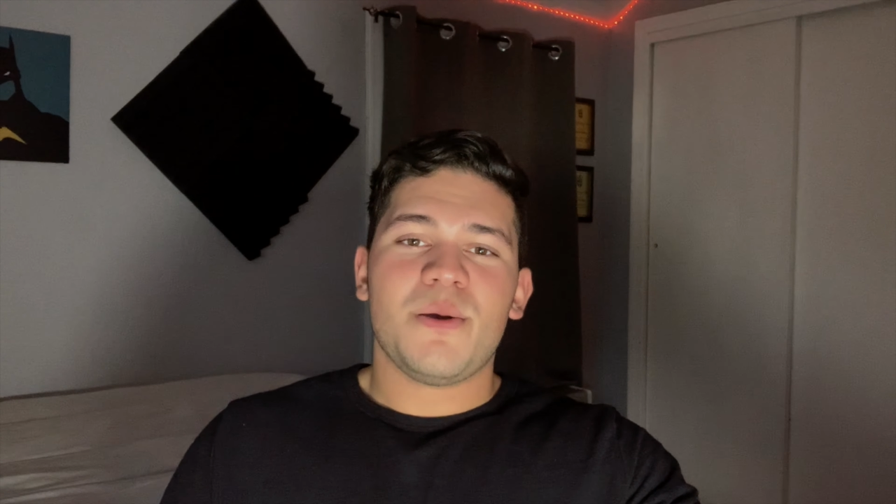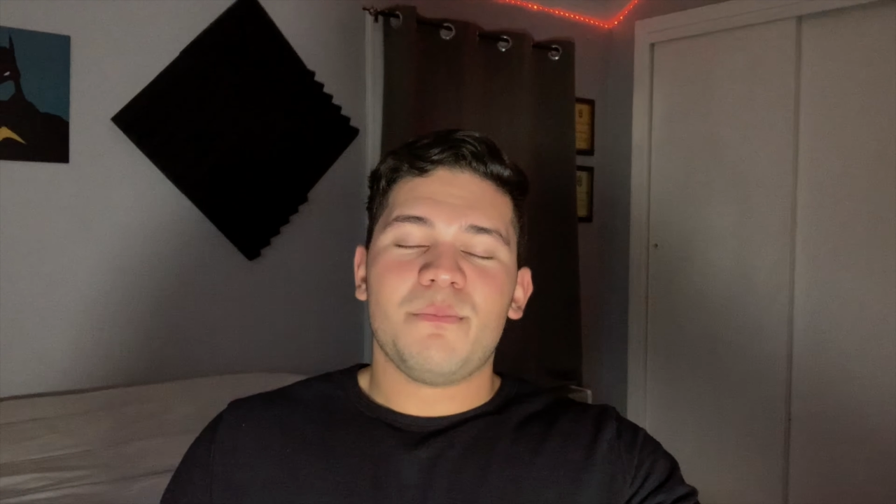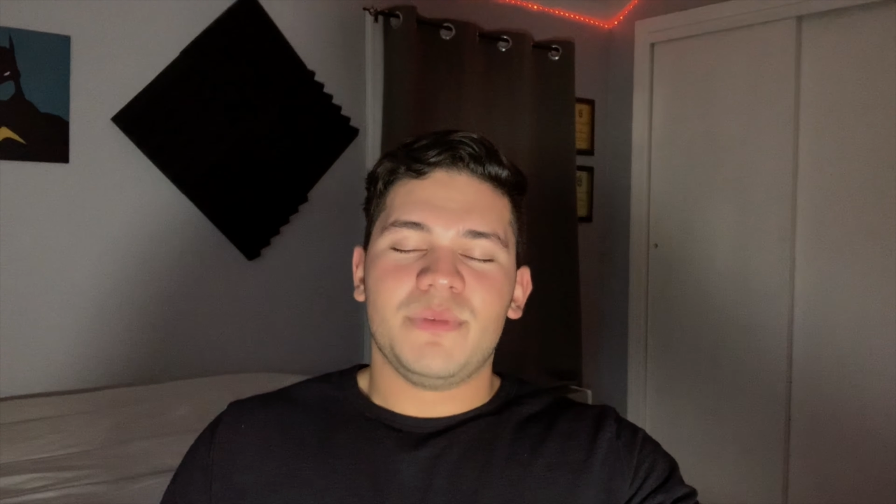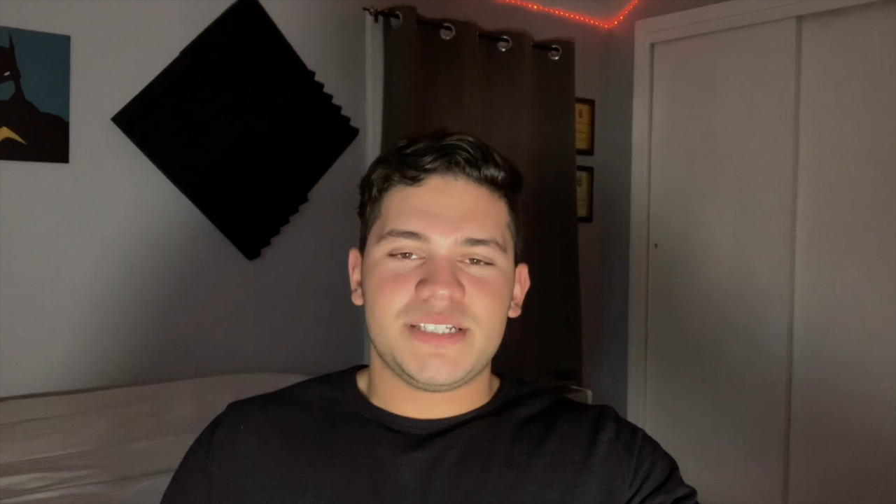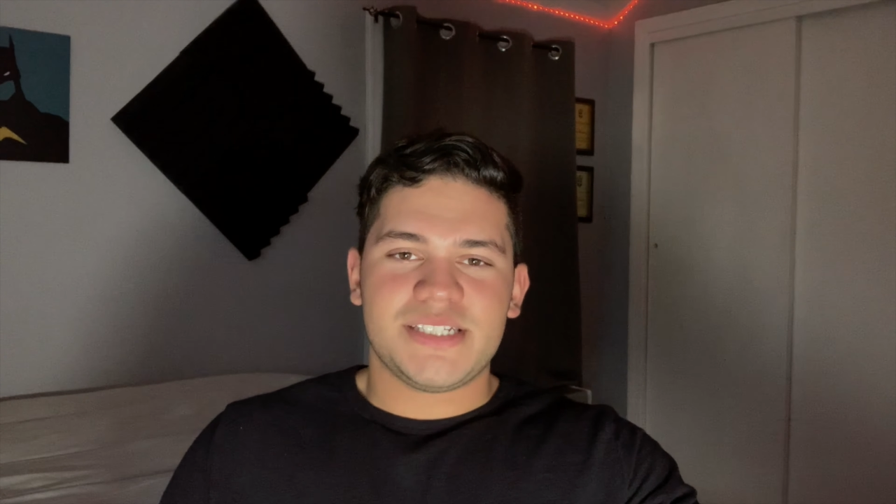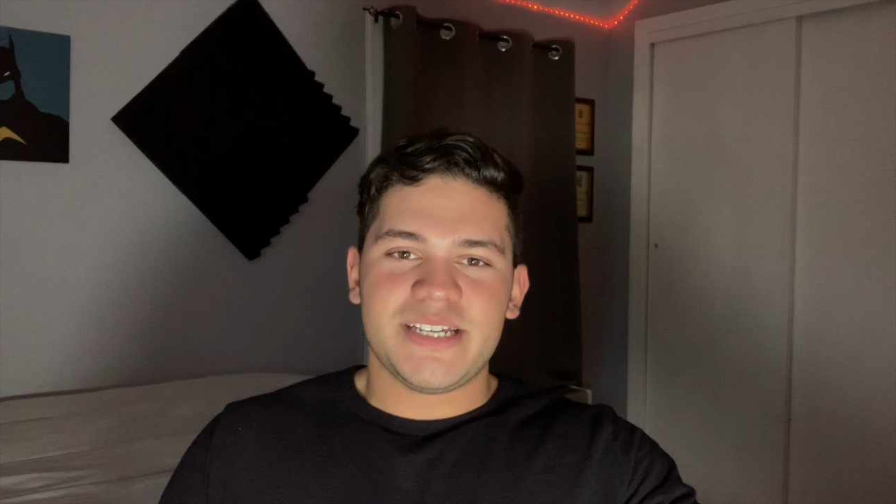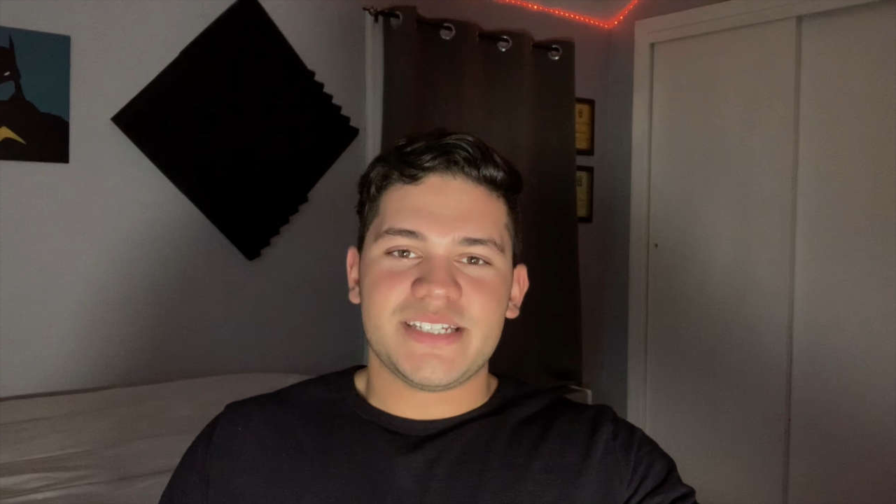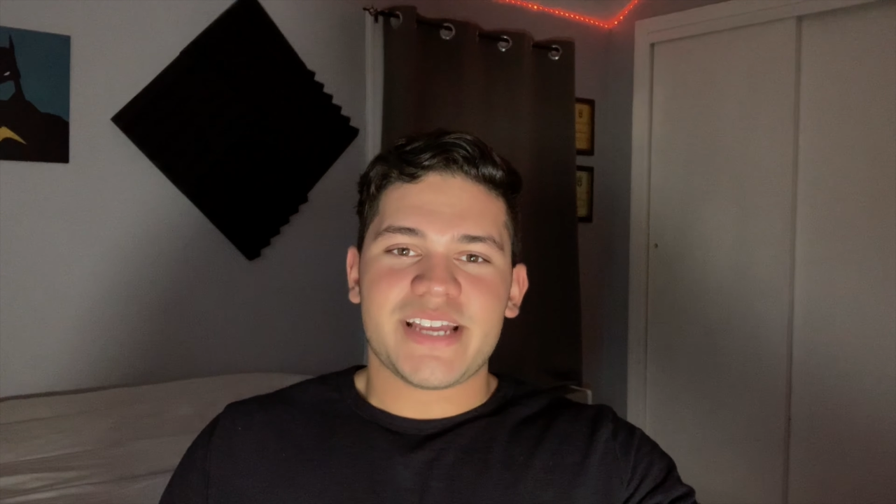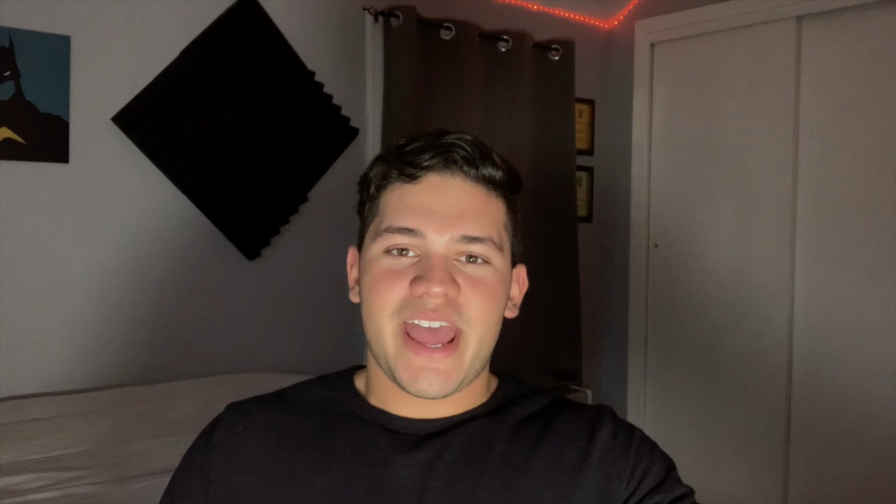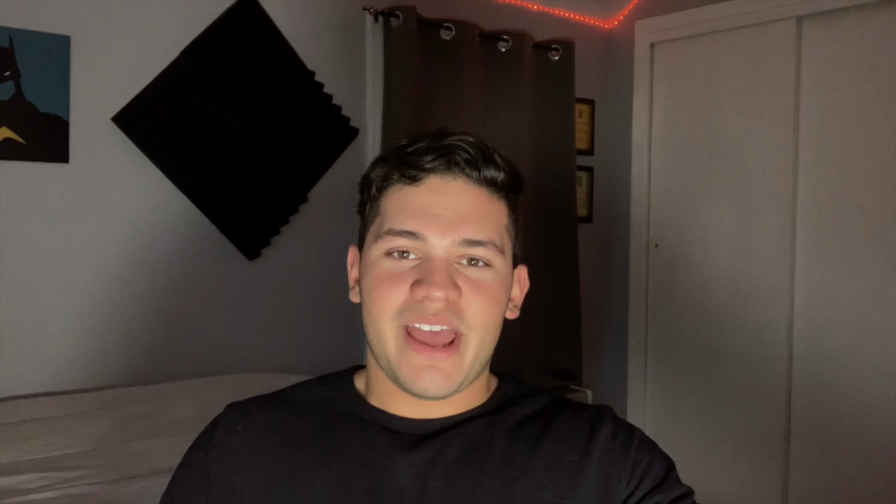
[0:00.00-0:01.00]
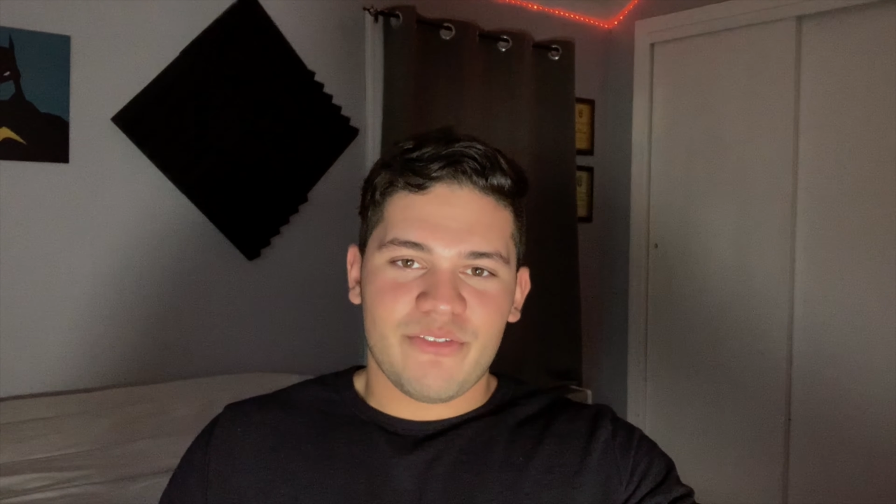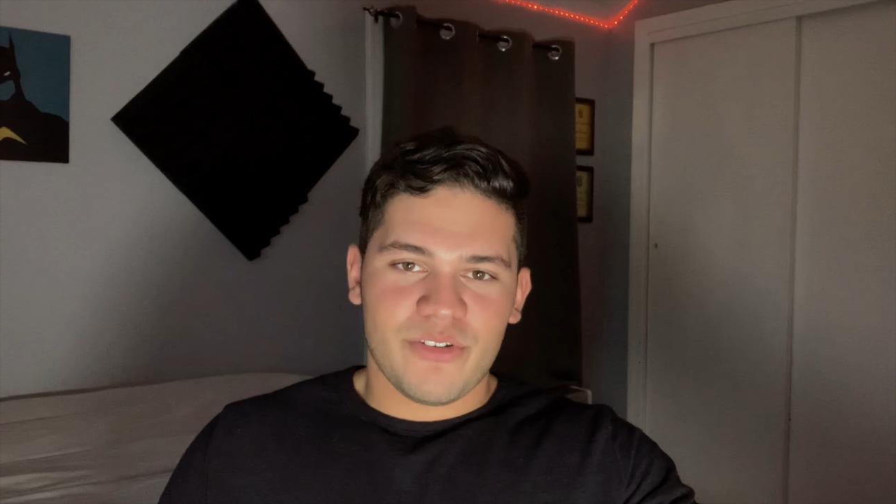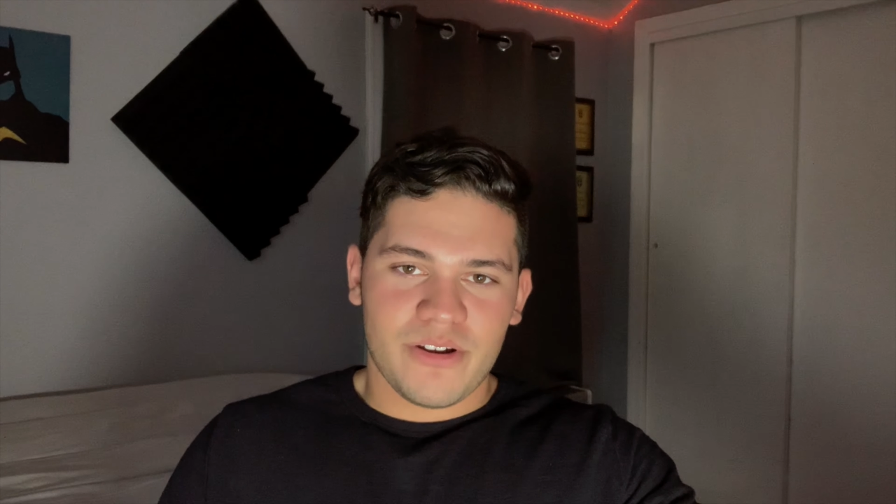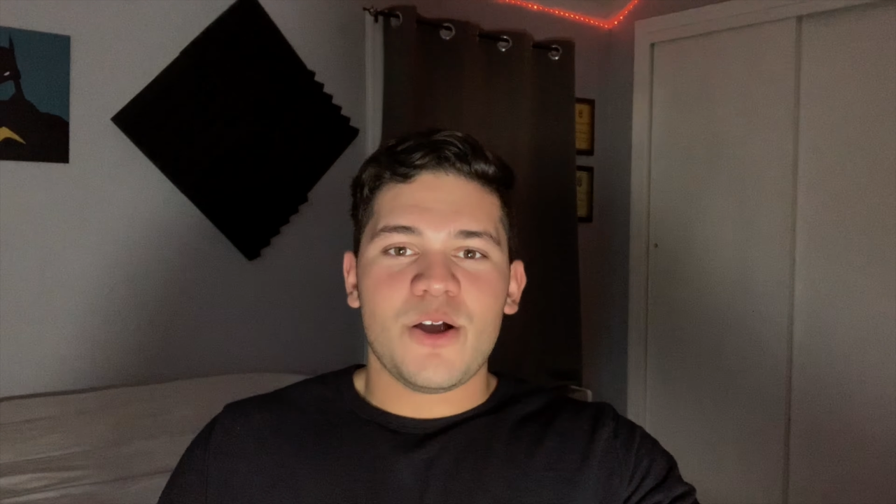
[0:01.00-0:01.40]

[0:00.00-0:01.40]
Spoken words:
mixes ever.